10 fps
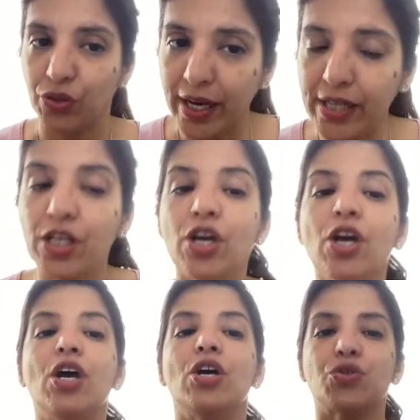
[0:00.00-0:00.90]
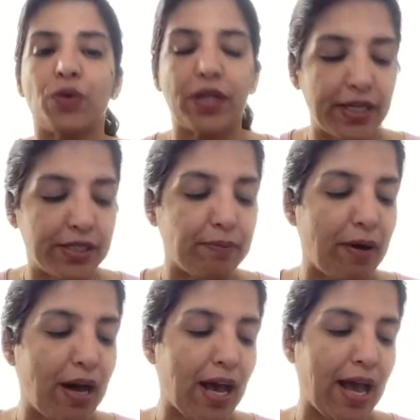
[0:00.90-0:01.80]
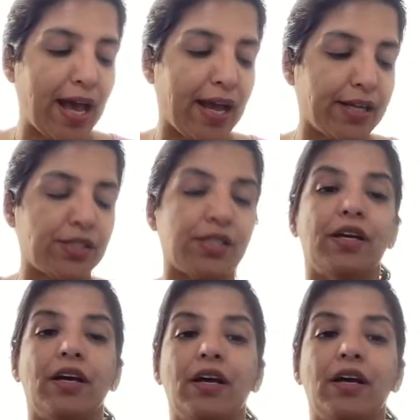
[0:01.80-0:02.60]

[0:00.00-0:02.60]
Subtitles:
right? So edema and